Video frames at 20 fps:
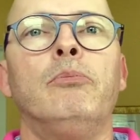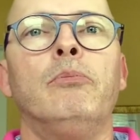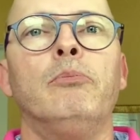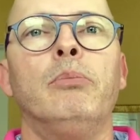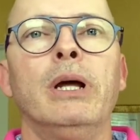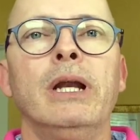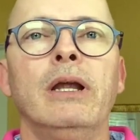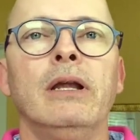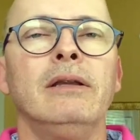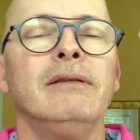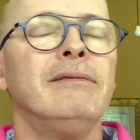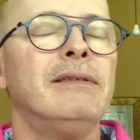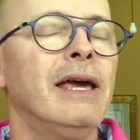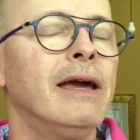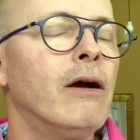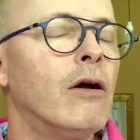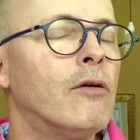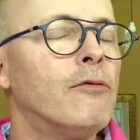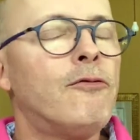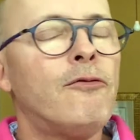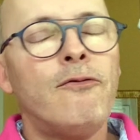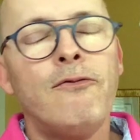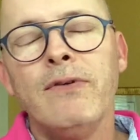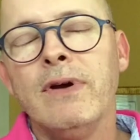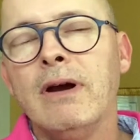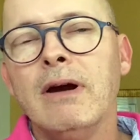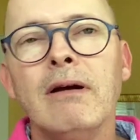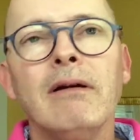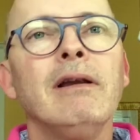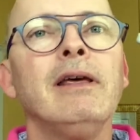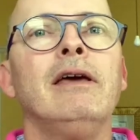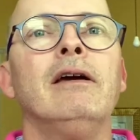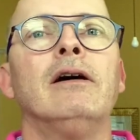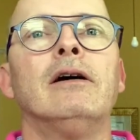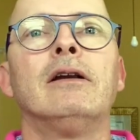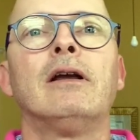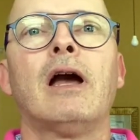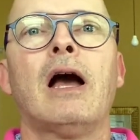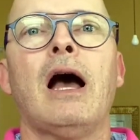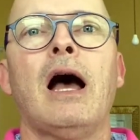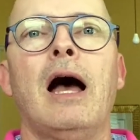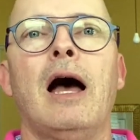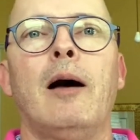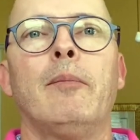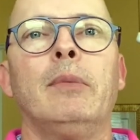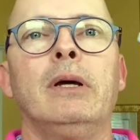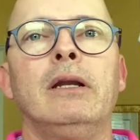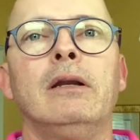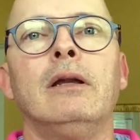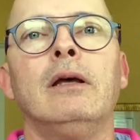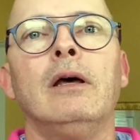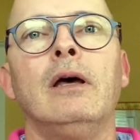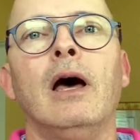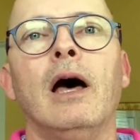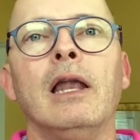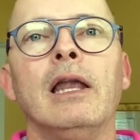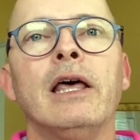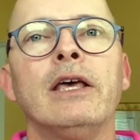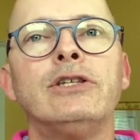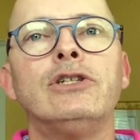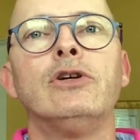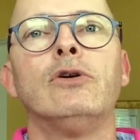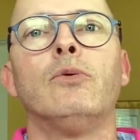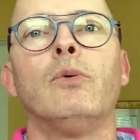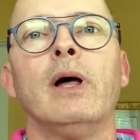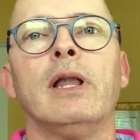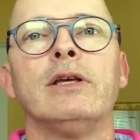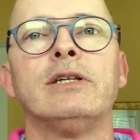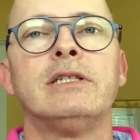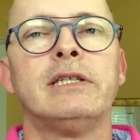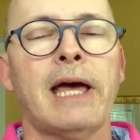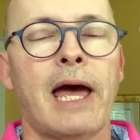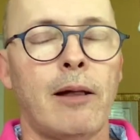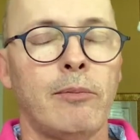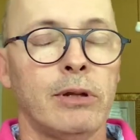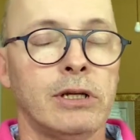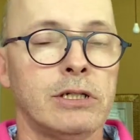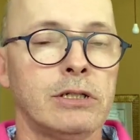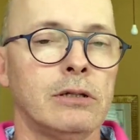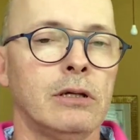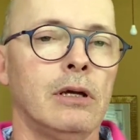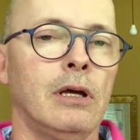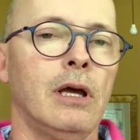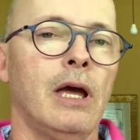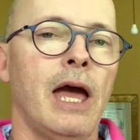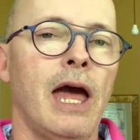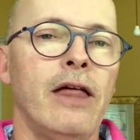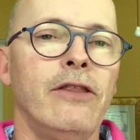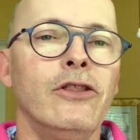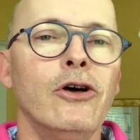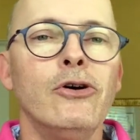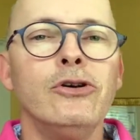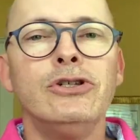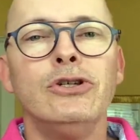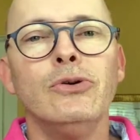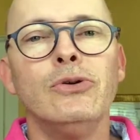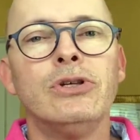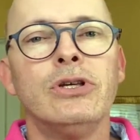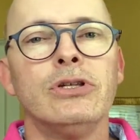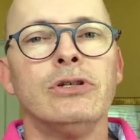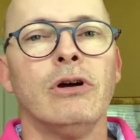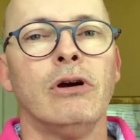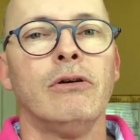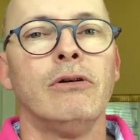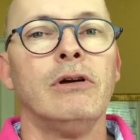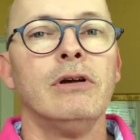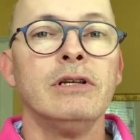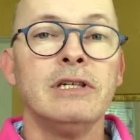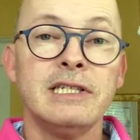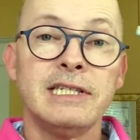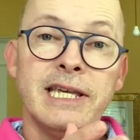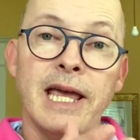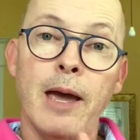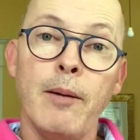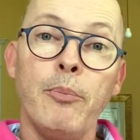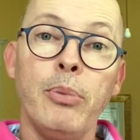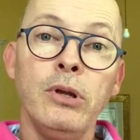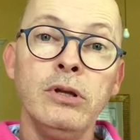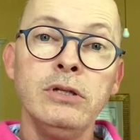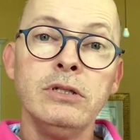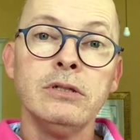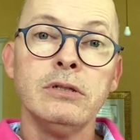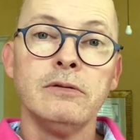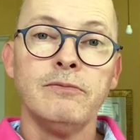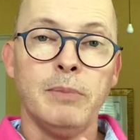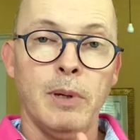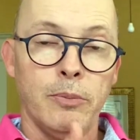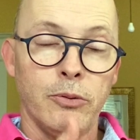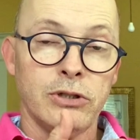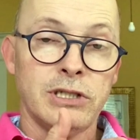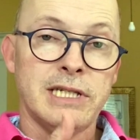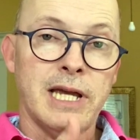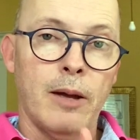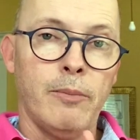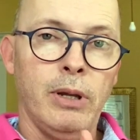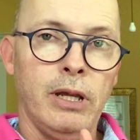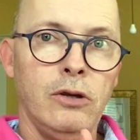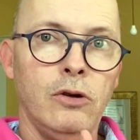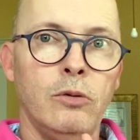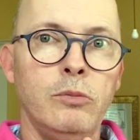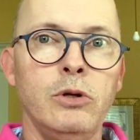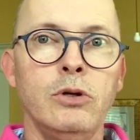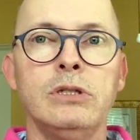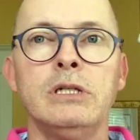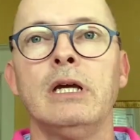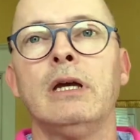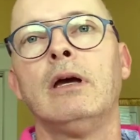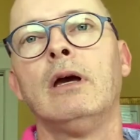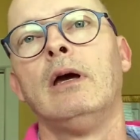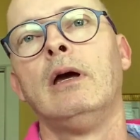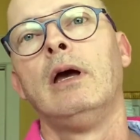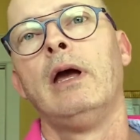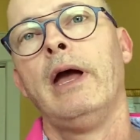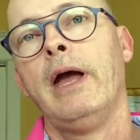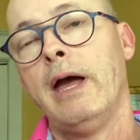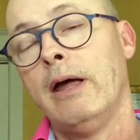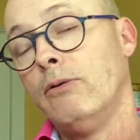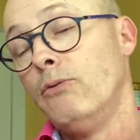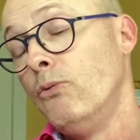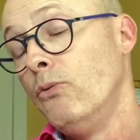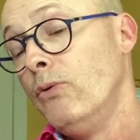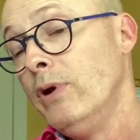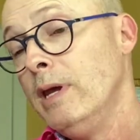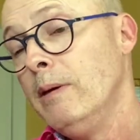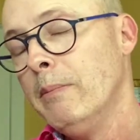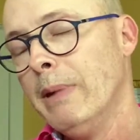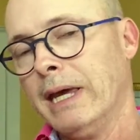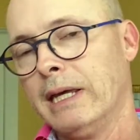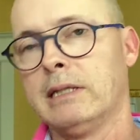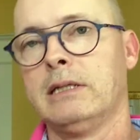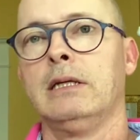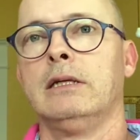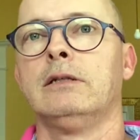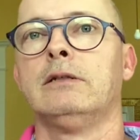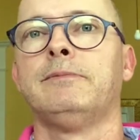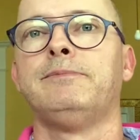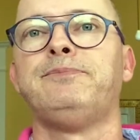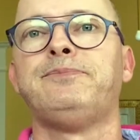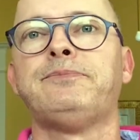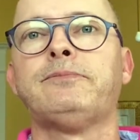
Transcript: but they are fairly uncommon unless you're well established. And those uses are samples, people sampling your music, and remixes.